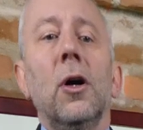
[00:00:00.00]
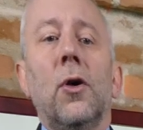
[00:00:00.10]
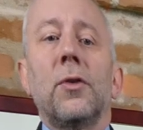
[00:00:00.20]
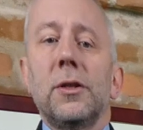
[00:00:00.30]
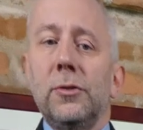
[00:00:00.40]

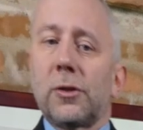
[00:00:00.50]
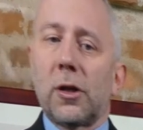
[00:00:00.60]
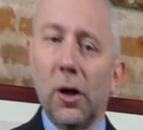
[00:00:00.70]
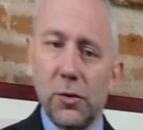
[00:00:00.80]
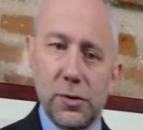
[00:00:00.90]
or reduced
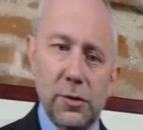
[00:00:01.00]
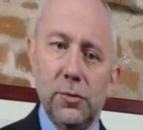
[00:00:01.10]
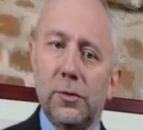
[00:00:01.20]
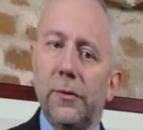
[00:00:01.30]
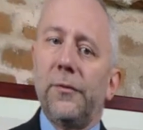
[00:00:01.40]
cost
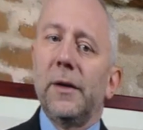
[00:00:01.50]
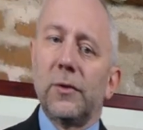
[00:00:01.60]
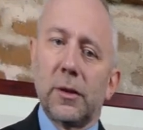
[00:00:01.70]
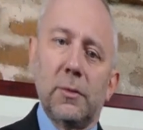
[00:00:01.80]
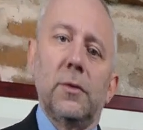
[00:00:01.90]
due to
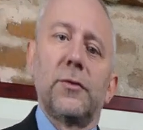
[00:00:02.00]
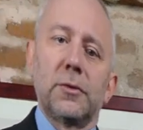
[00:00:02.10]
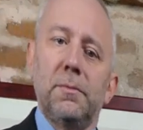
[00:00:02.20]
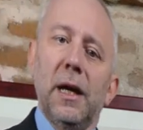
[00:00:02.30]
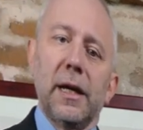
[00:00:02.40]
favorable
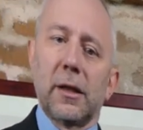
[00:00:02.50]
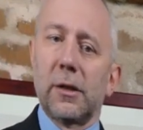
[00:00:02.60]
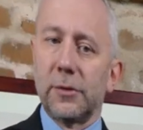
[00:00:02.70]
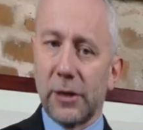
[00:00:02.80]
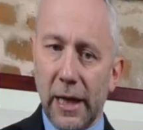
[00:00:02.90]
supplier
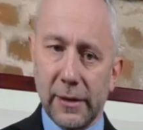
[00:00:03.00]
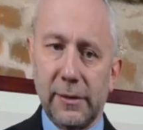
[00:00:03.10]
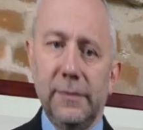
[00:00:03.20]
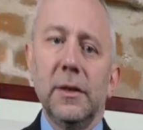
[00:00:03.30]
contracts.